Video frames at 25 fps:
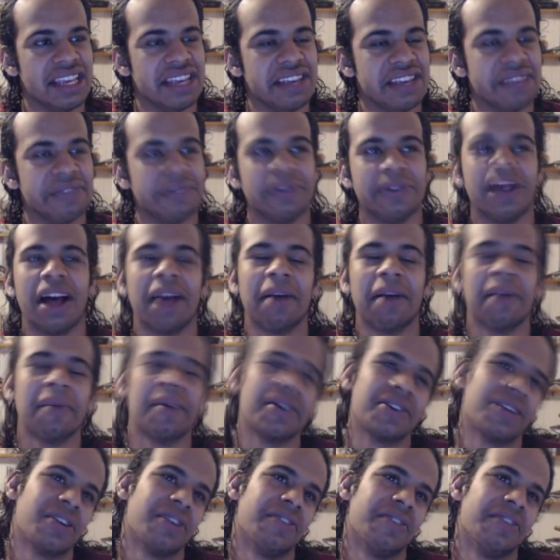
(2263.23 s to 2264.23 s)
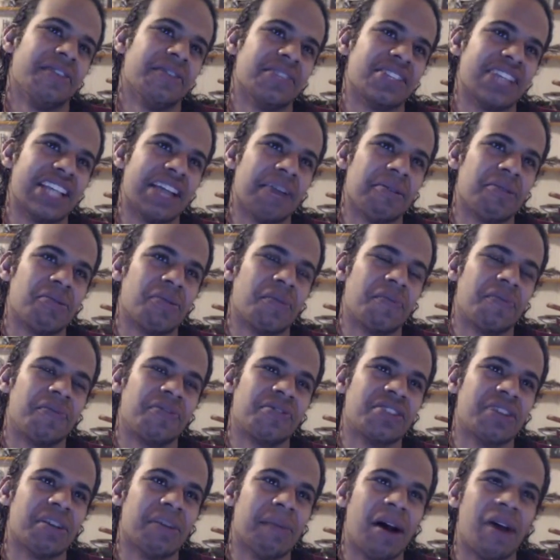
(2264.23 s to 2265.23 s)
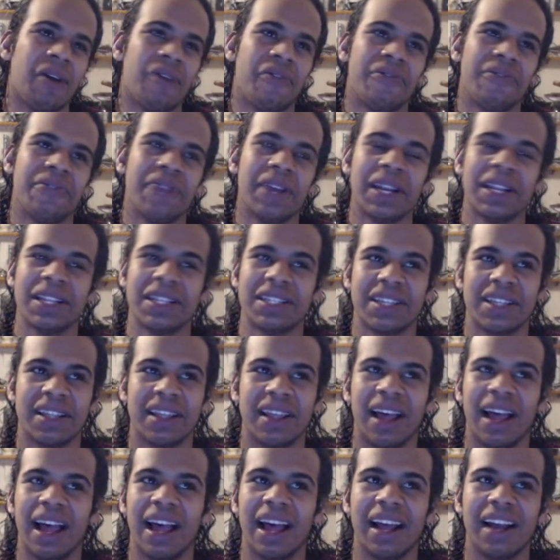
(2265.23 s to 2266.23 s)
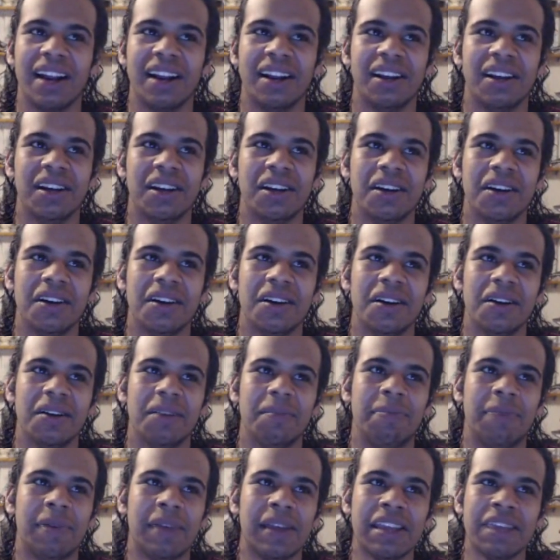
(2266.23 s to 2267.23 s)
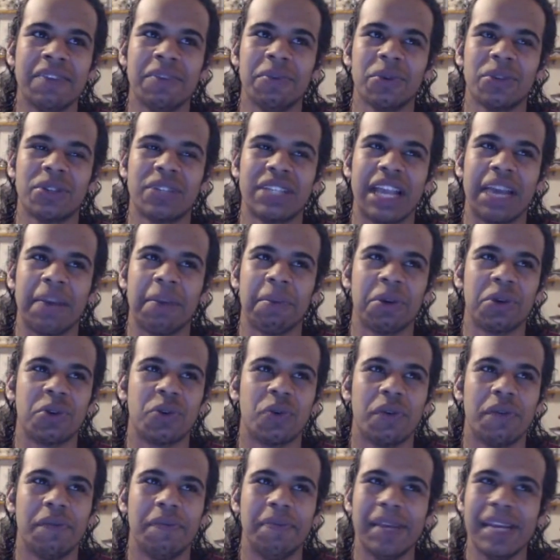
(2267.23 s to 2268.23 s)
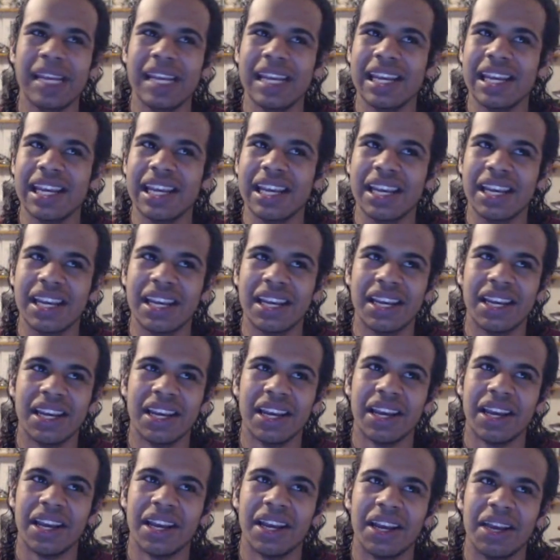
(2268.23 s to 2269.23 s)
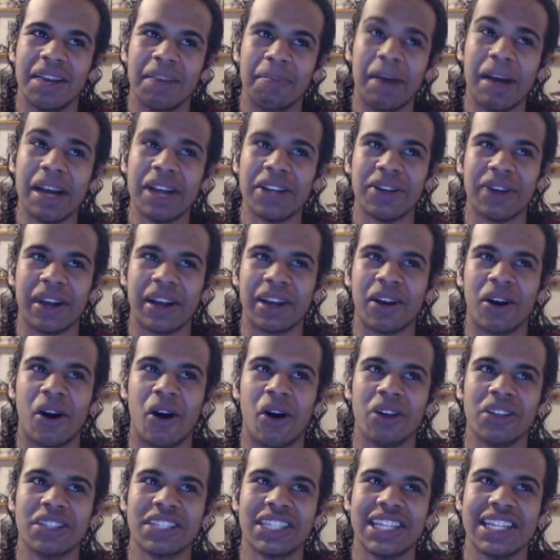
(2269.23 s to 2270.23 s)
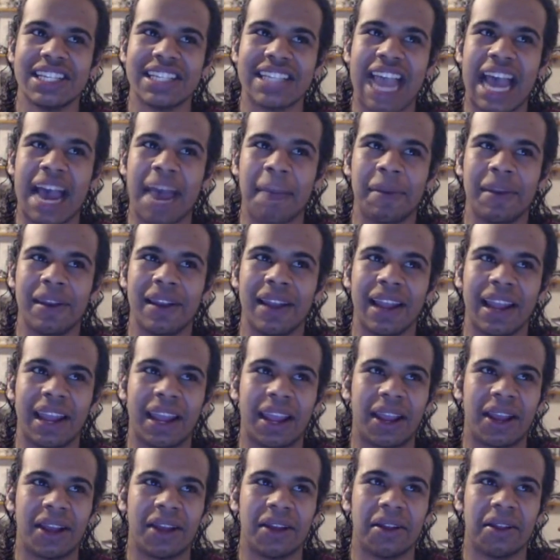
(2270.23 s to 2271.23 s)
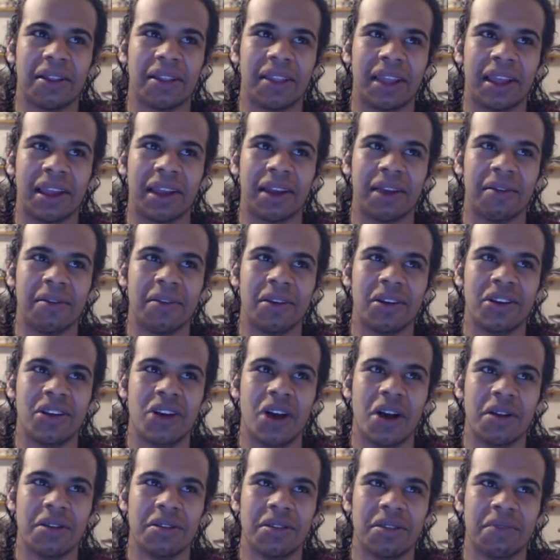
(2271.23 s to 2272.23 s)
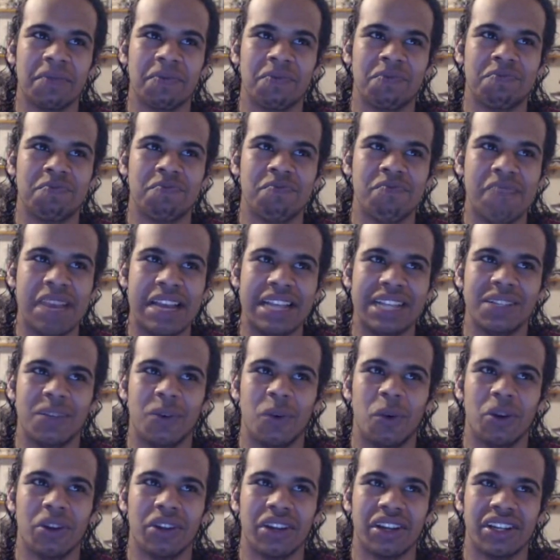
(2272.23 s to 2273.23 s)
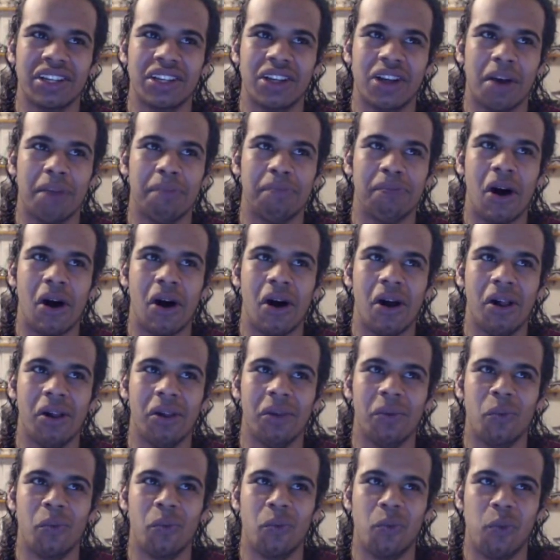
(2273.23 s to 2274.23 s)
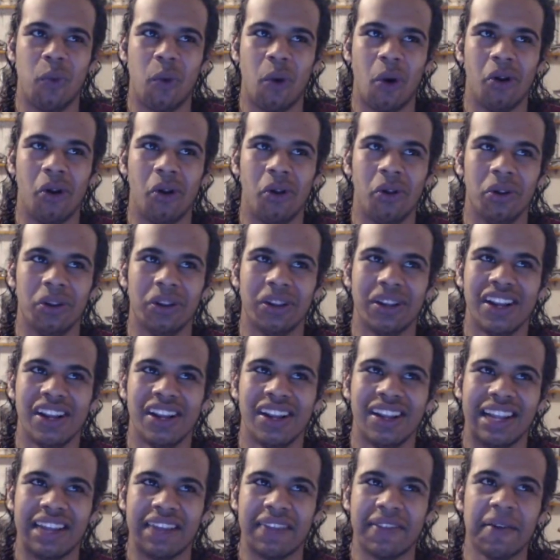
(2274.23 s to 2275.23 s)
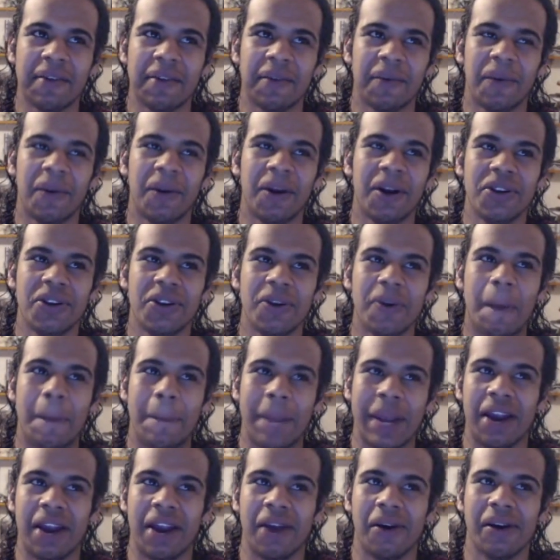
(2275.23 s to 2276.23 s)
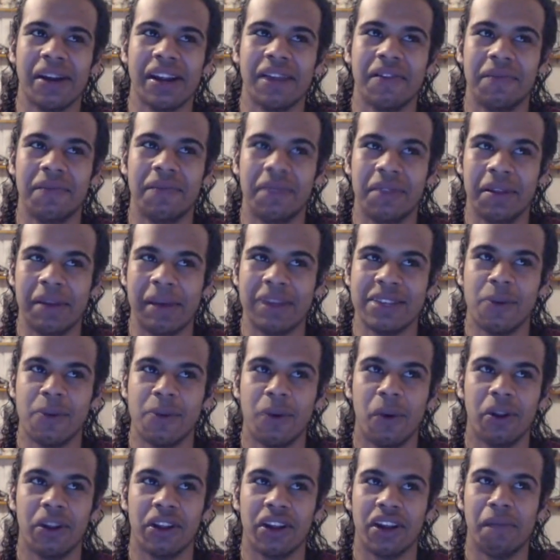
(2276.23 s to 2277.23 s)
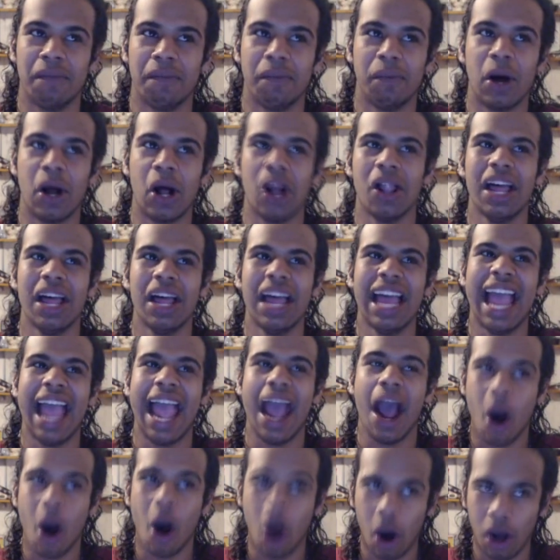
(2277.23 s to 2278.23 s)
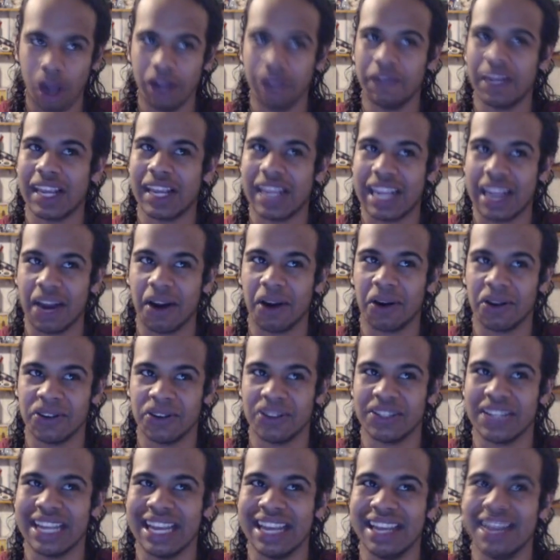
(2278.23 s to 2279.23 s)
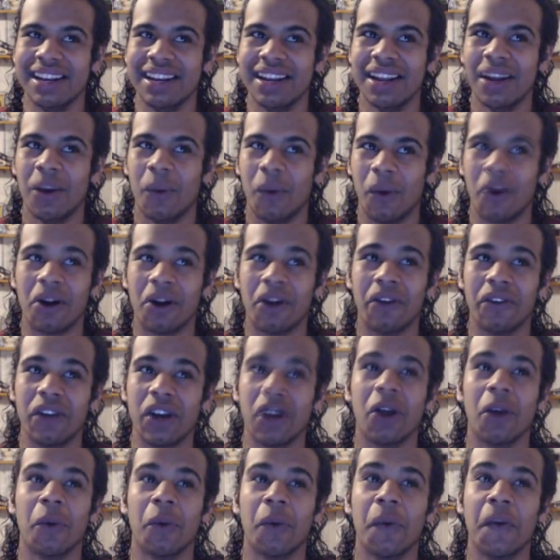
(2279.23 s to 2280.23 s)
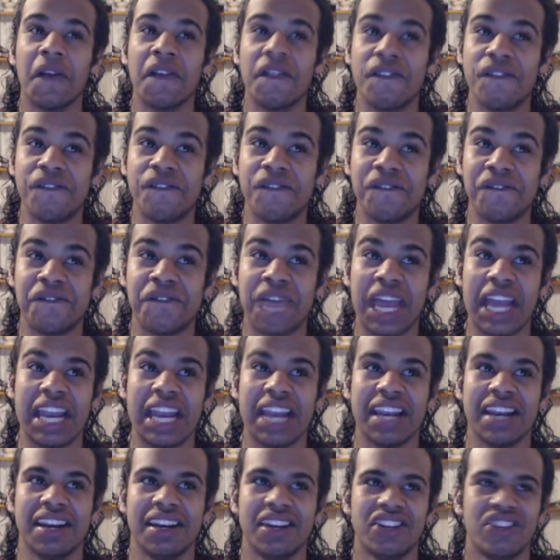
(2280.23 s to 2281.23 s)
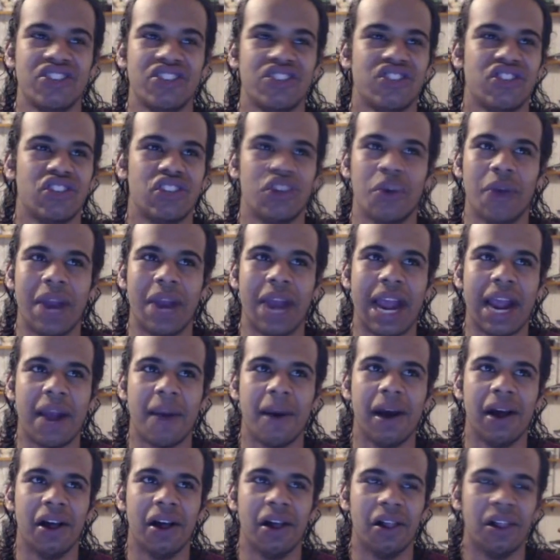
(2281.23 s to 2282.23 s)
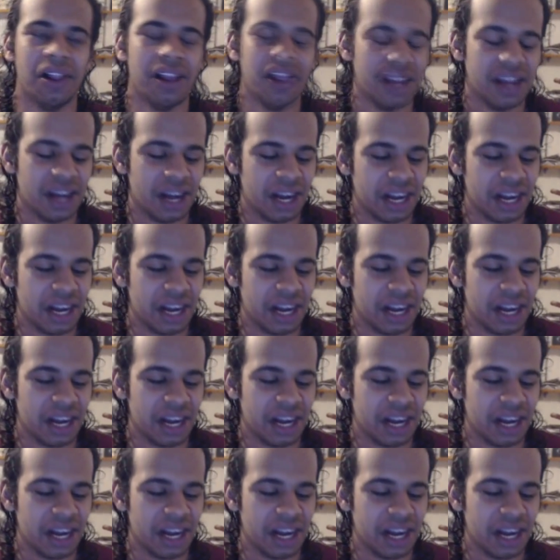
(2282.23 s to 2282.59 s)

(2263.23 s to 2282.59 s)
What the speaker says: Evil. I'm not sure if Evil Sandwich would somehow fit into that, but Evil Sandwich would be. Mind you, I can all see this happen, the Amazing World of Gumball world. Like, if they were going to do a parody of the Amazing World of Gumball, all of the characters in Wander Over Yonder would fit so dang well.